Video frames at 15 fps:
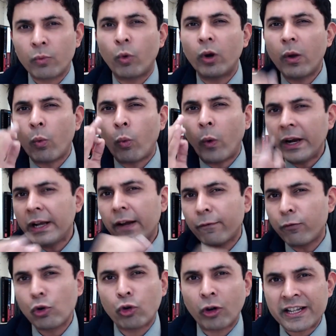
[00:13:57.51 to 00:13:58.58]
What a
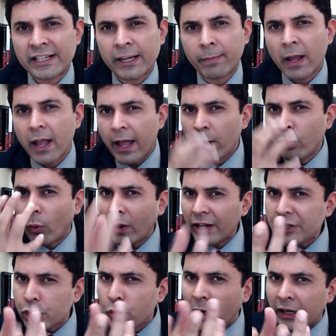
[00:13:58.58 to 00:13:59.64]
wonderful concept. And
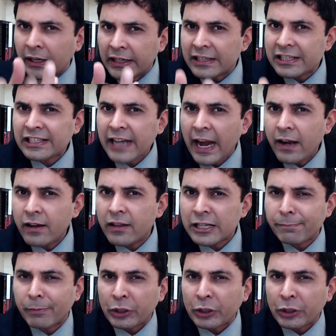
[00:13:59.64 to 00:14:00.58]
once you understand this